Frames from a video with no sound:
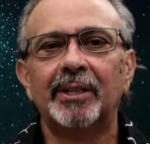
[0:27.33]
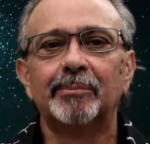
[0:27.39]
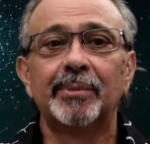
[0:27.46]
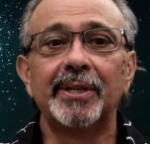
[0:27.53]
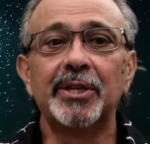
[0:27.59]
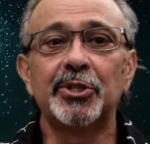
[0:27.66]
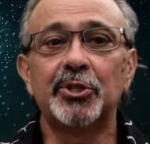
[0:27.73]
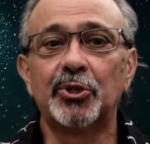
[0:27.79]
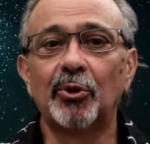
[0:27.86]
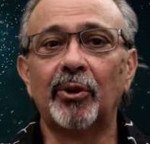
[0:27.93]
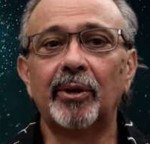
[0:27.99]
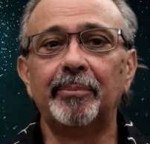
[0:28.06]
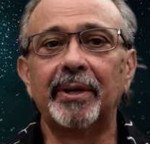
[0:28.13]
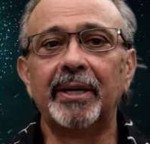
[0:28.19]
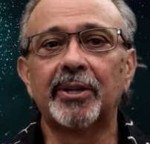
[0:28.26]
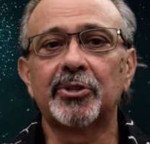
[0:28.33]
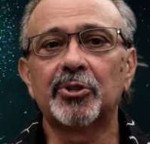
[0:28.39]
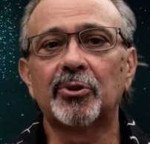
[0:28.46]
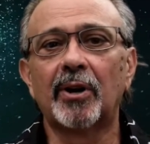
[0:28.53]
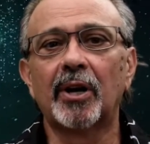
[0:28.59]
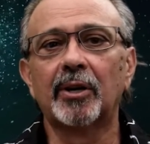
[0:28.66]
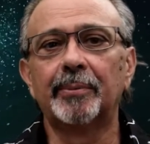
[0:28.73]
Please join me in
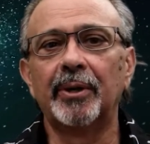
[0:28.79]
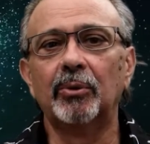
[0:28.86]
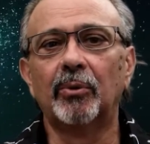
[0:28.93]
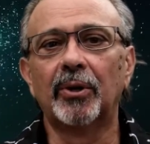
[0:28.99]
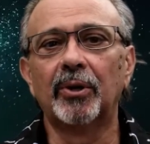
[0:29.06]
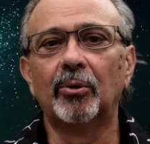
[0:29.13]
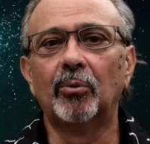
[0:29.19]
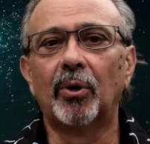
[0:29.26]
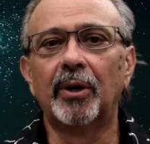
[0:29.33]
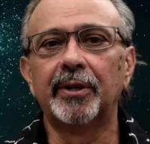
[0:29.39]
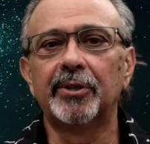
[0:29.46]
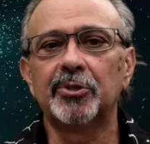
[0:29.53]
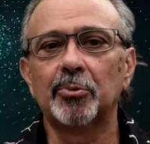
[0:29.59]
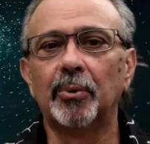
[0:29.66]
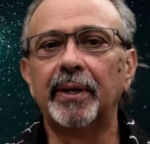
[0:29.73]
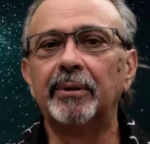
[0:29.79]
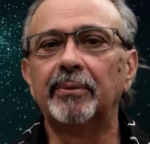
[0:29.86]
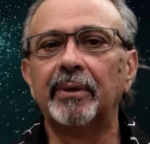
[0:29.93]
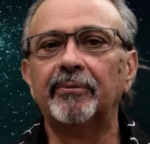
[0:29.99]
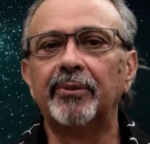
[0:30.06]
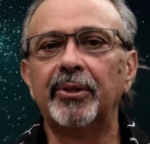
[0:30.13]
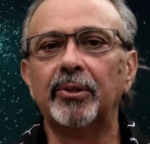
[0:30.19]
Astronomy 101 as we
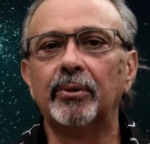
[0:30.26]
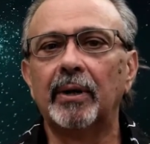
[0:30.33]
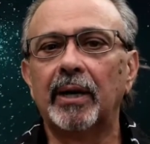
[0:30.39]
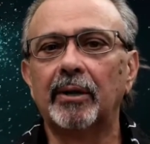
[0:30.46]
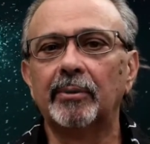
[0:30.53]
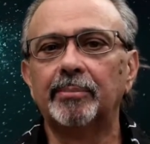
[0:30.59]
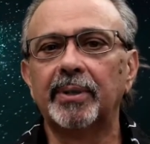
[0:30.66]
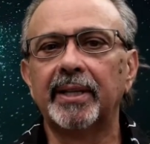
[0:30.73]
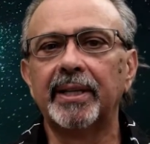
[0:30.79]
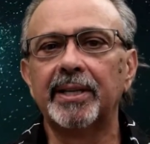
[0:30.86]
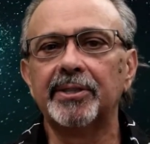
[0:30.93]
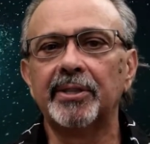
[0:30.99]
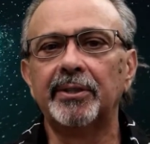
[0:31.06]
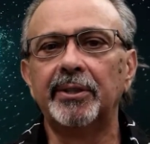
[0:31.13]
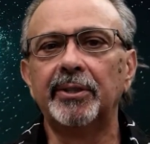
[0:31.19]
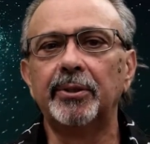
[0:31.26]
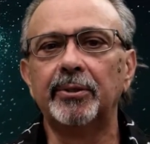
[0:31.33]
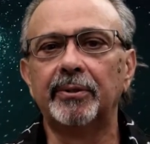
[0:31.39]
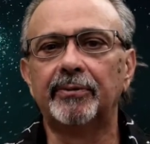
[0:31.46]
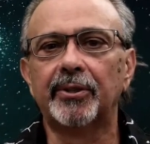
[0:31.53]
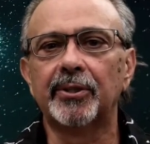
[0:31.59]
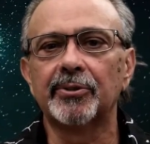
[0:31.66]
review our place in the
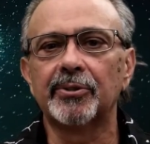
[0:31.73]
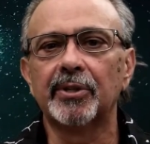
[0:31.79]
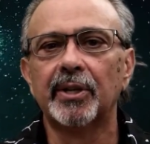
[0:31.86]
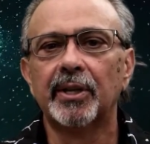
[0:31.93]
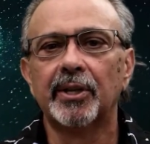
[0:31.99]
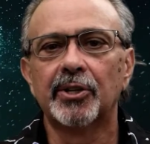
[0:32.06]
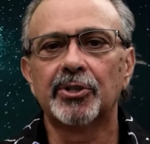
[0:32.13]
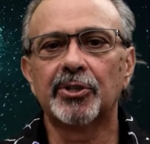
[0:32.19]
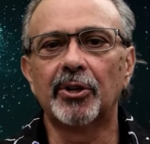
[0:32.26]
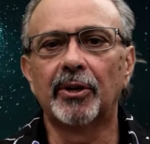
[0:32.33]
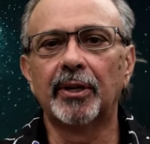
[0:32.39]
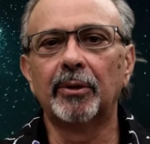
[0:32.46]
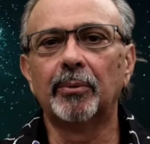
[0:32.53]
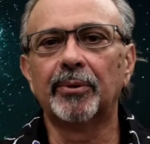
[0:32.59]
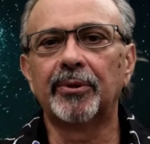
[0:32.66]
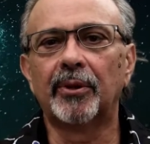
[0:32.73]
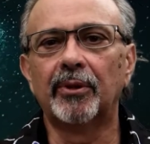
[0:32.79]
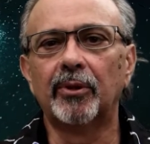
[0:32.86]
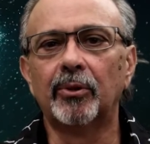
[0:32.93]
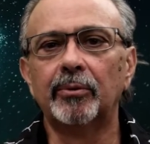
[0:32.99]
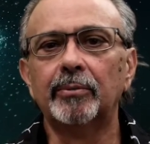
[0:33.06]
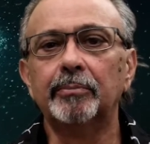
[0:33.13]
universe, starting with our
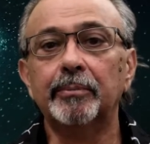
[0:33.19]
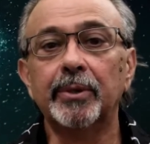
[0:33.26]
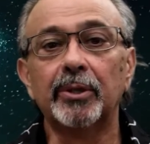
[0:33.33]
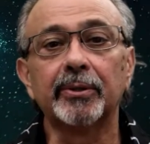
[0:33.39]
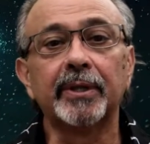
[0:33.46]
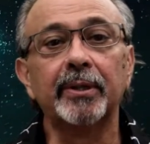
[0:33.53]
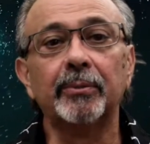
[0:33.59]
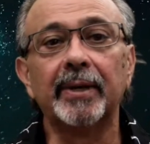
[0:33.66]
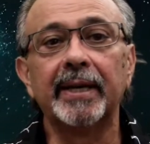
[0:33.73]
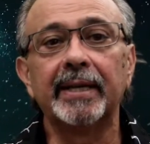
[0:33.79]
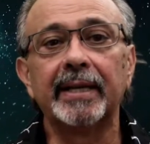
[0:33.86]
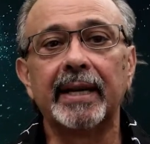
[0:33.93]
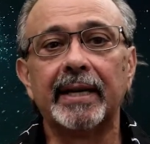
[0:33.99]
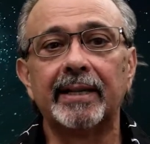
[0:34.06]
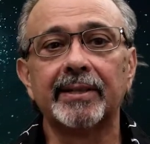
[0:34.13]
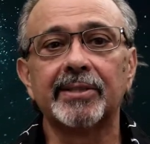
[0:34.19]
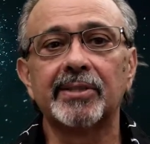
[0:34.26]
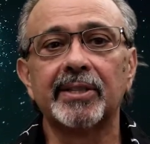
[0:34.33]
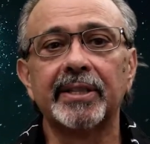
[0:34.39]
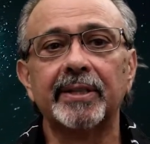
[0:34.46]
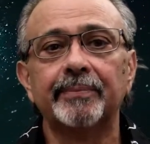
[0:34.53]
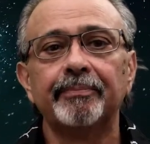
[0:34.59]
own Milky Way
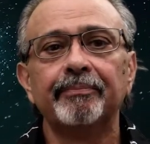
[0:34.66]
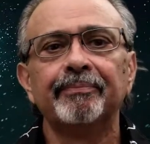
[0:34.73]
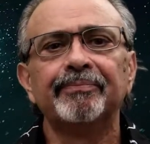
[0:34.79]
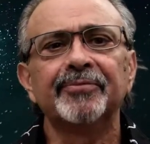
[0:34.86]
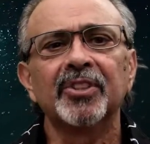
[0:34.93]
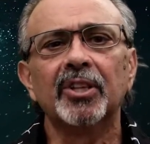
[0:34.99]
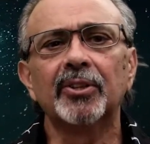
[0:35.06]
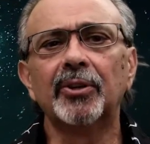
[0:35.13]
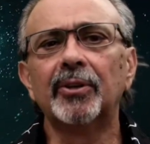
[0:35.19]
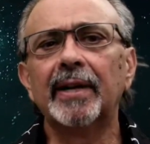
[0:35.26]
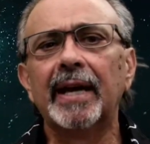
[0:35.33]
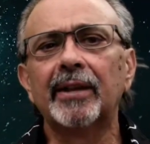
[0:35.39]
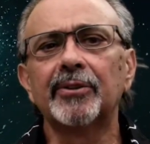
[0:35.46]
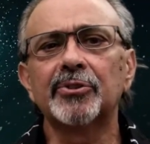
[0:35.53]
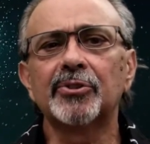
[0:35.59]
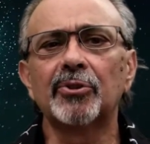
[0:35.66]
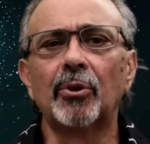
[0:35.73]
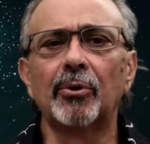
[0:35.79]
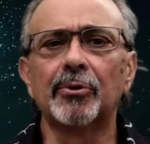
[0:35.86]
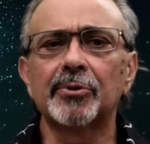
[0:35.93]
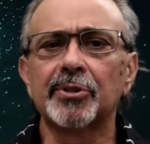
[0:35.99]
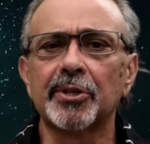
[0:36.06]
galaxy. Learn how the
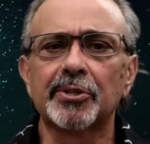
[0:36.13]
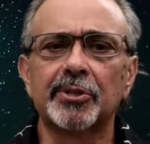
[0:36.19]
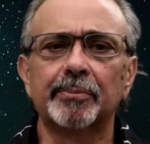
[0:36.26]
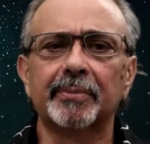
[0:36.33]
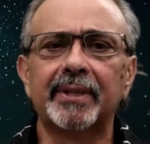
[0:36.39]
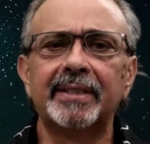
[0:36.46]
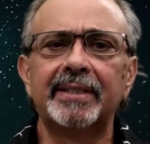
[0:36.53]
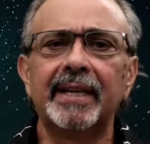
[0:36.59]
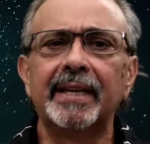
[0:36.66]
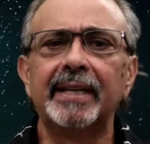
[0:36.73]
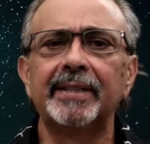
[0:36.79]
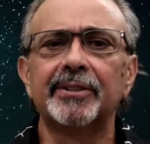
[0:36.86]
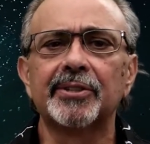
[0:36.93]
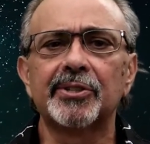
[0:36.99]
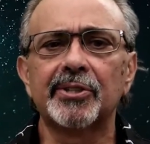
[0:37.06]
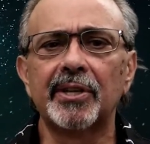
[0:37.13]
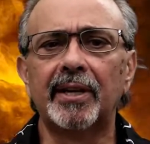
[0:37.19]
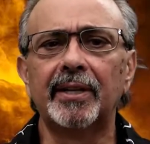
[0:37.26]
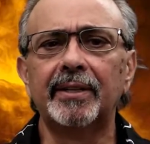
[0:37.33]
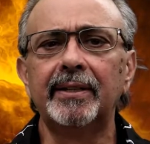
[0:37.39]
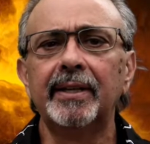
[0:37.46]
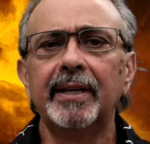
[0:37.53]
solar system, containing the
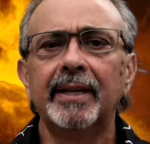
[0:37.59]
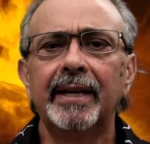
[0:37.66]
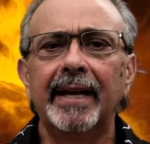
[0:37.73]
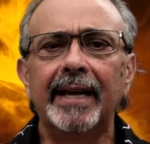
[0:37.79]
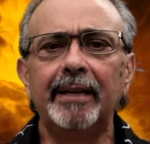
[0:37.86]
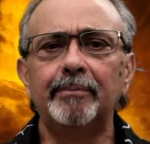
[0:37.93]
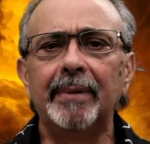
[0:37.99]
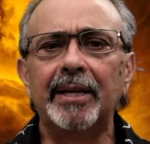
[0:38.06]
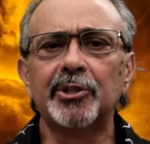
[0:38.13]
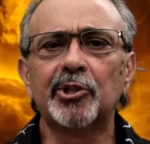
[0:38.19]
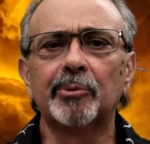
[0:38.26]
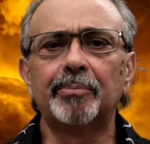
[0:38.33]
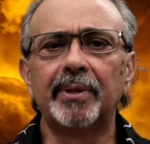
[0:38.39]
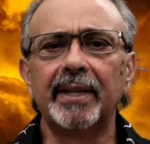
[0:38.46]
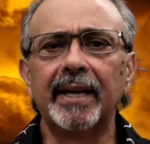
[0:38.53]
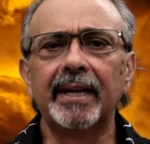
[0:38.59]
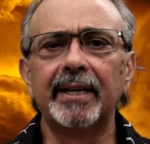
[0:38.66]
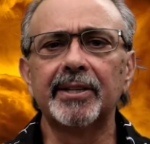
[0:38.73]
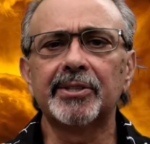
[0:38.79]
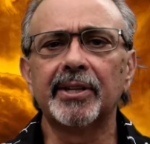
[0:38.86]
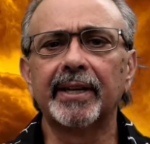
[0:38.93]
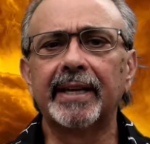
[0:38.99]
Sun, 8 major
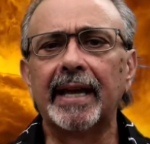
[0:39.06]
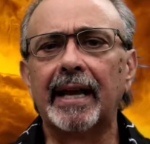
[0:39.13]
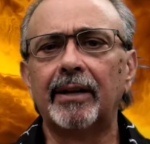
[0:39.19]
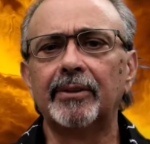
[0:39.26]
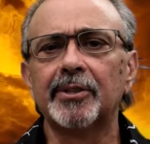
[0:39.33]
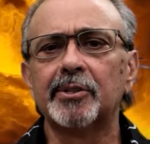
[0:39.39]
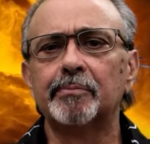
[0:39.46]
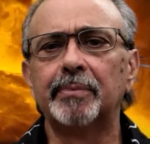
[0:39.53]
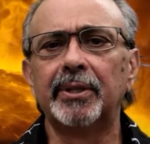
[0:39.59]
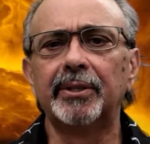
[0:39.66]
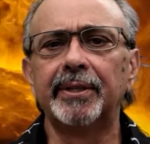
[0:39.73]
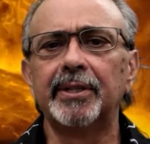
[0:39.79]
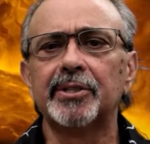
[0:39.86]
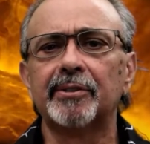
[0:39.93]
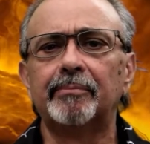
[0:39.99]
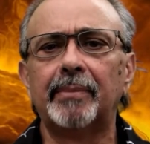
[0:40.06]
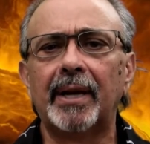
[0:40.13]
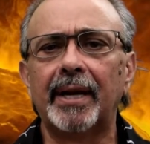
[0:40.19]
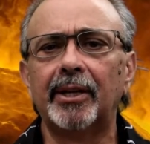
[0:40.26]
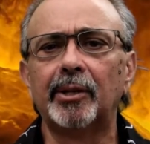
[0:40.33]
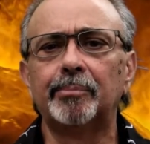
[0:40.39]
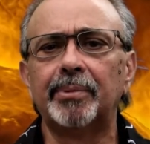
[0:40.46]
planets, and countless billions of
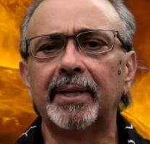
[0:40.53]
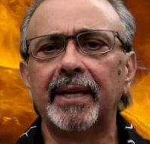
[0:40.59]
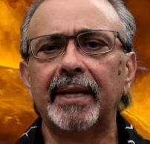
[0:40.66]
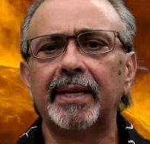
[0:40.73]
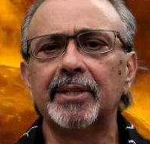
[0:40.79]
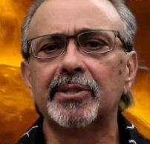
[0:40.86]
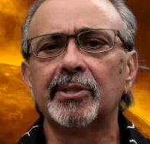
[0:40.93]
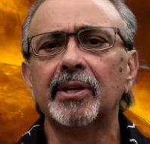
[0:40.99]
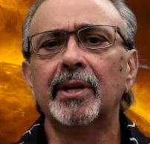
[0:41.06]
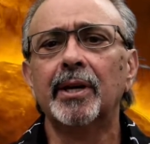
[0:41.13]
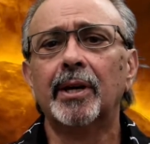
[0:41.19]
minor planets,